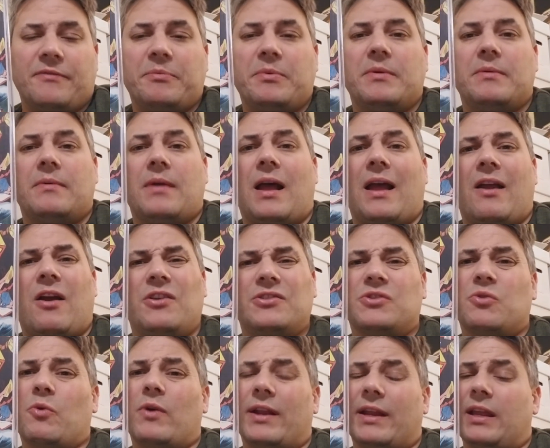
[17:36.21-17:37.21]
But I
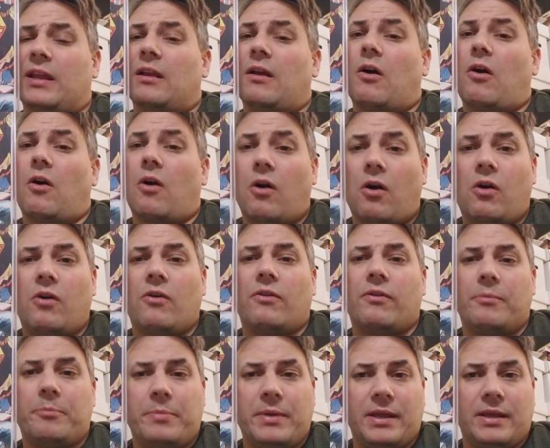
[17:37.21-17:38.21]
also want to get all the
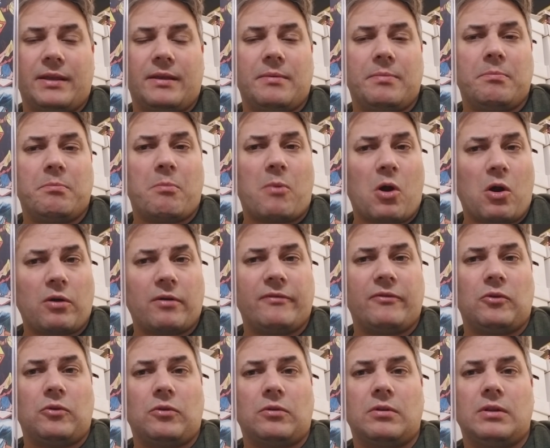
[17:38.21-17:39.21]
big
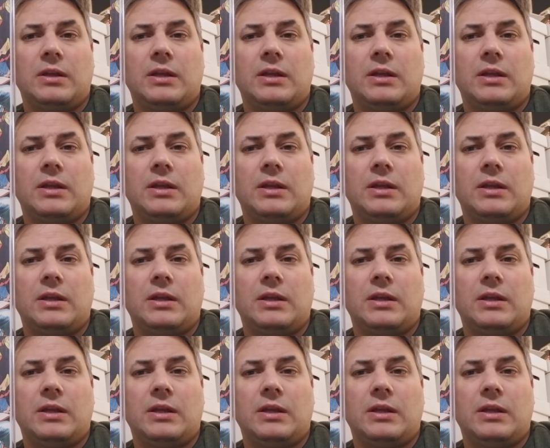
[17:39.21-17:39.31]
Marvel